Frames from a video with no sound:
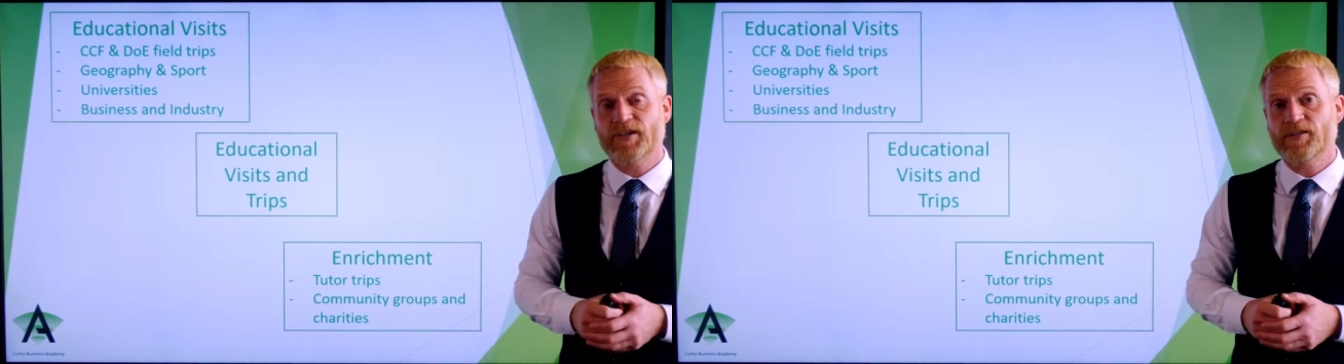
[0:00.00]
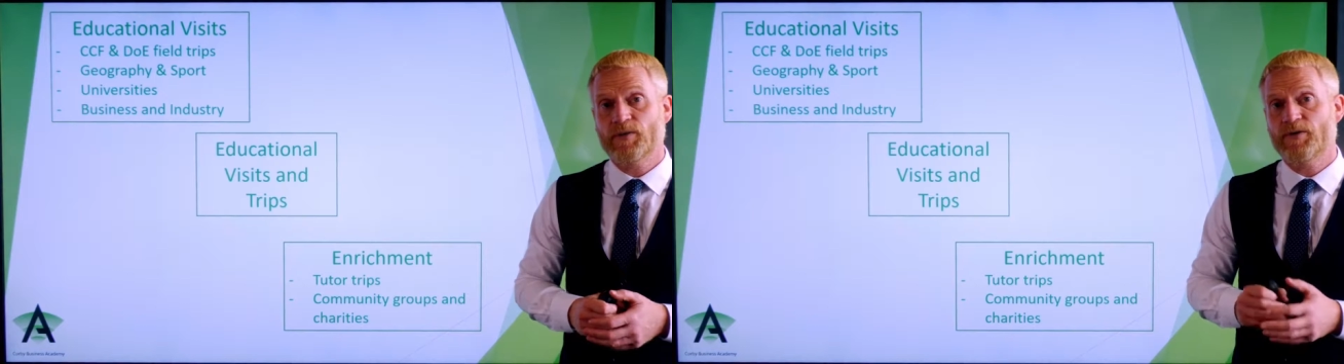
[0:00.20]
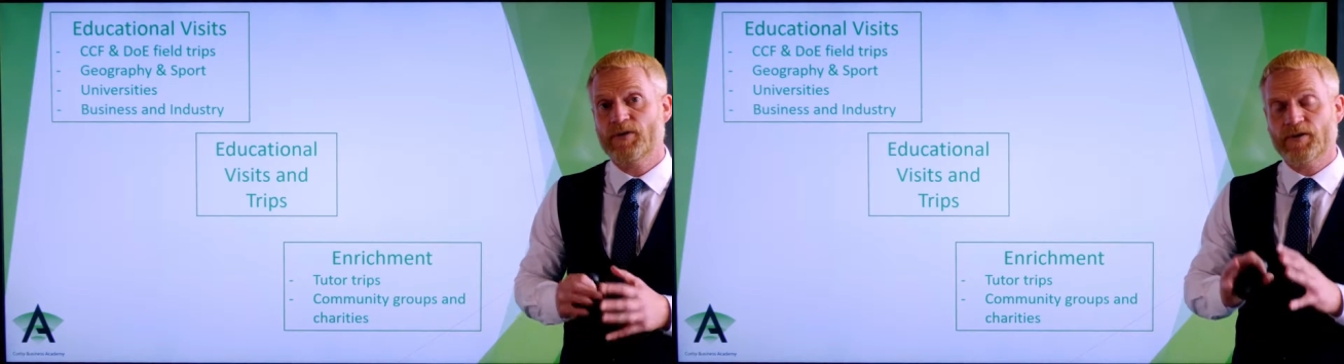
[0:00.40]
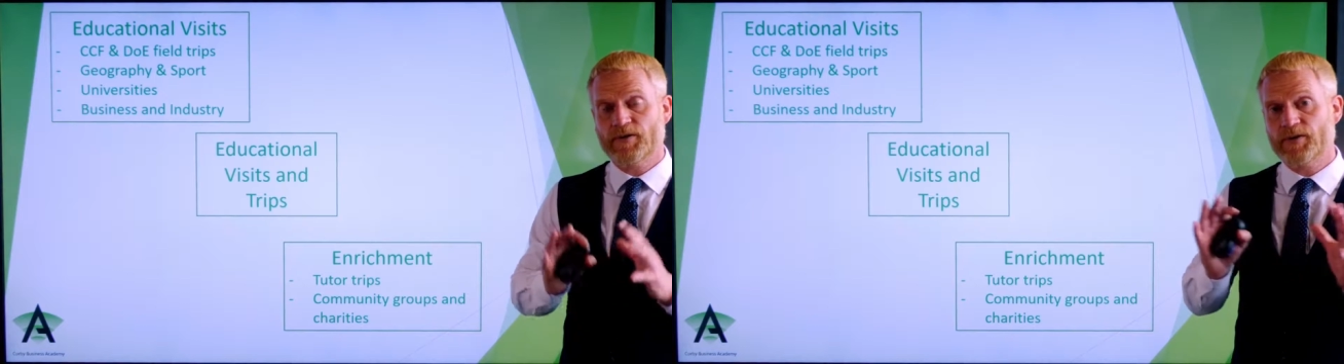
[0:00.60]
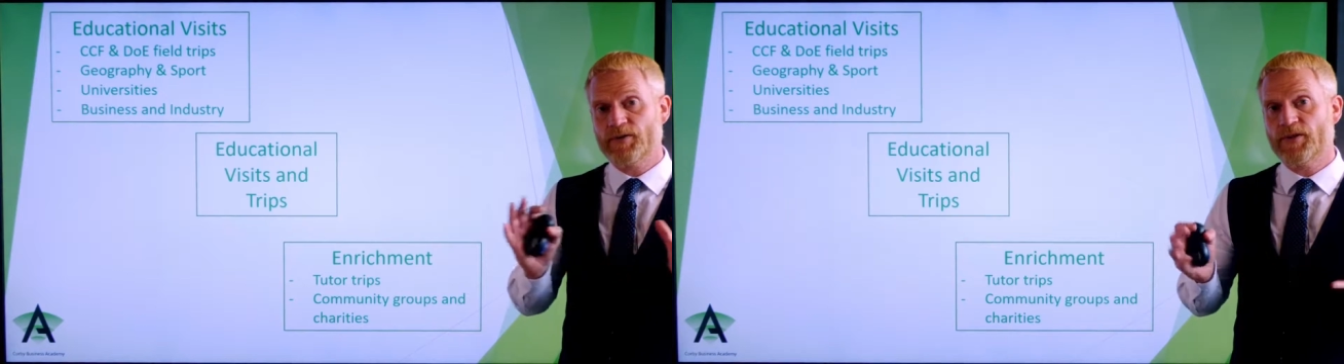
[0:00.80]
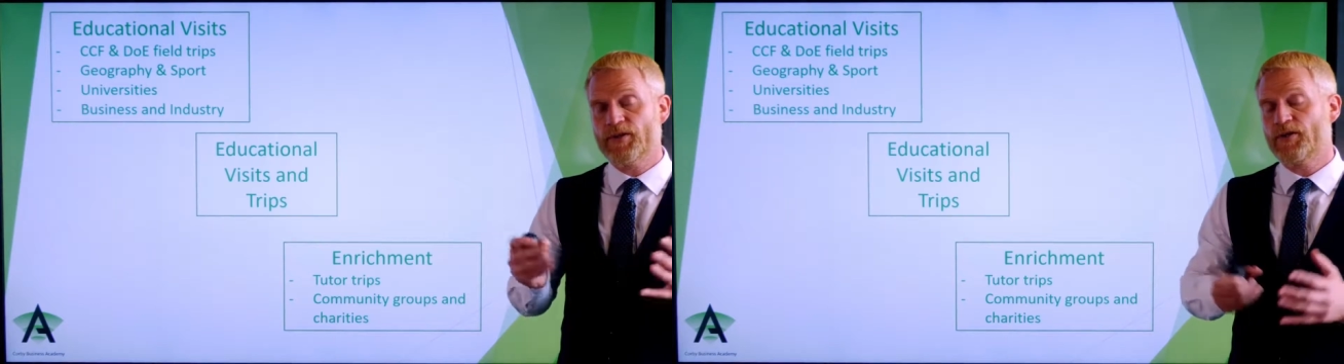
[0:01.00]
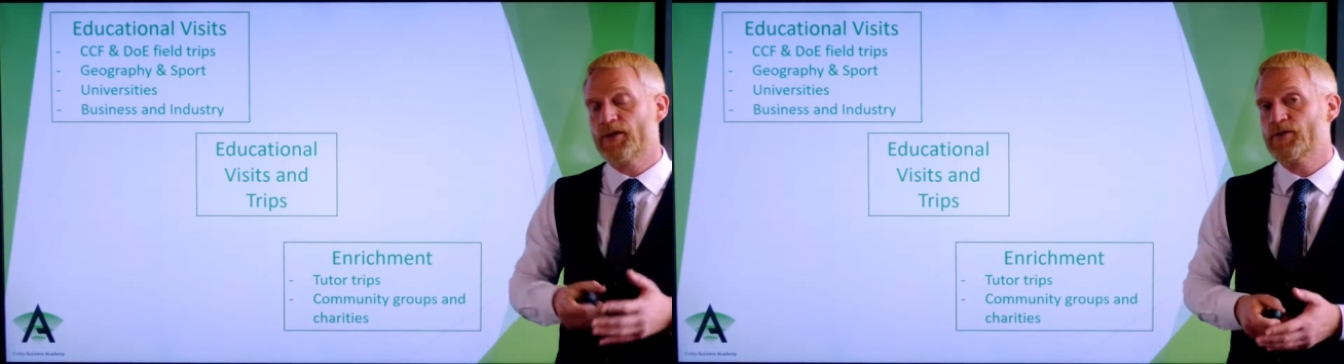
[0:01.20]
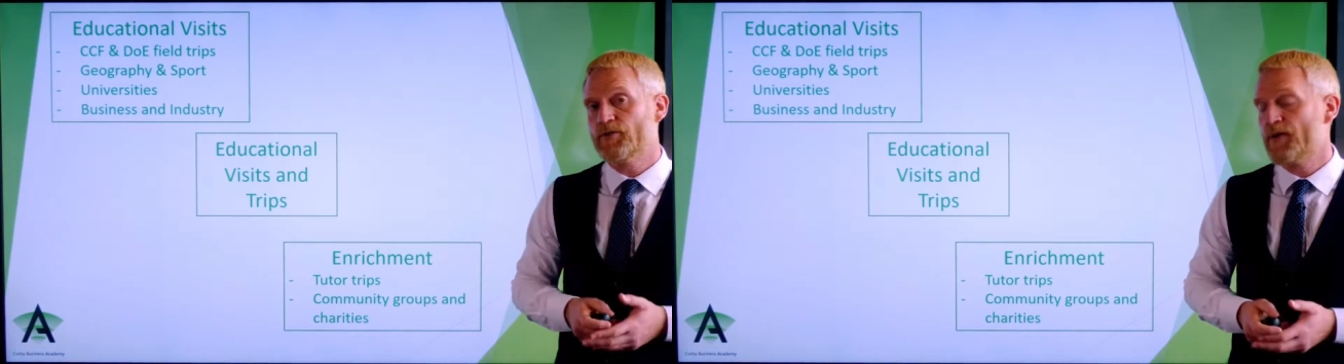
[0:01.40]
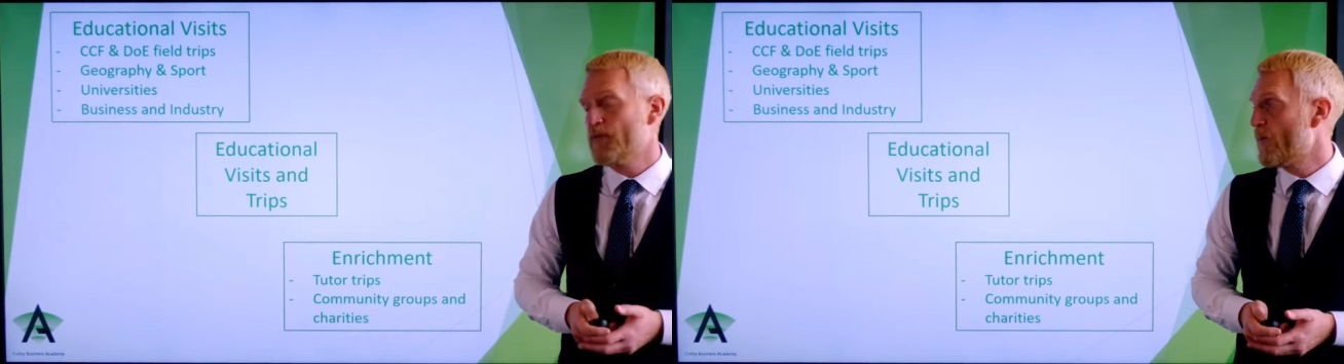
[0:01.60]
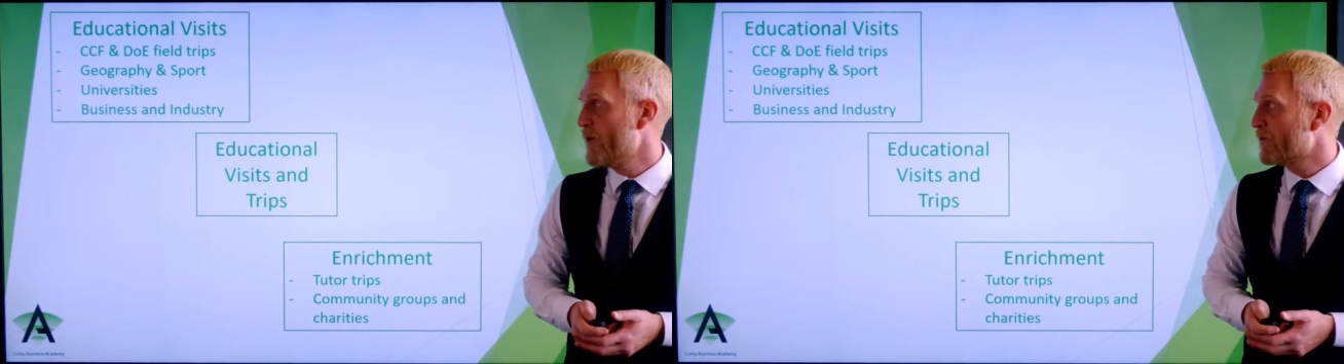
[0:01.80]
as well that goes around the
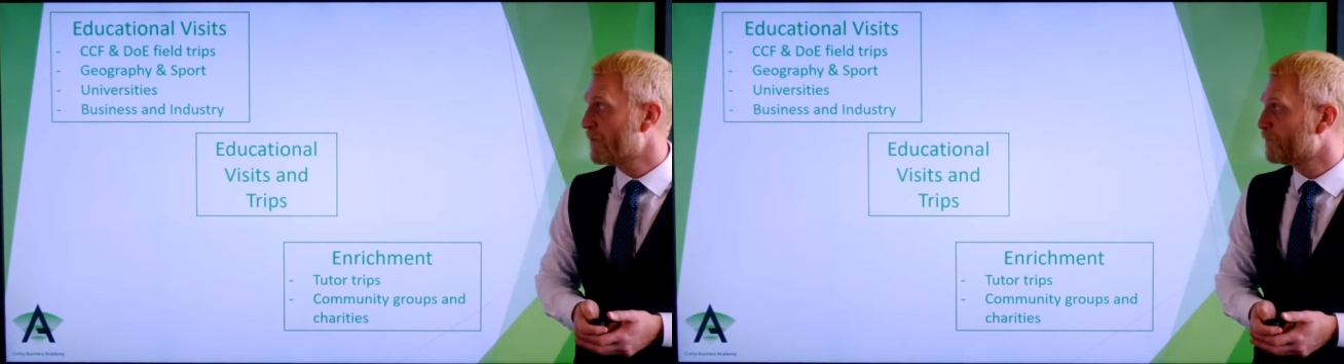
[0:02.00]
world.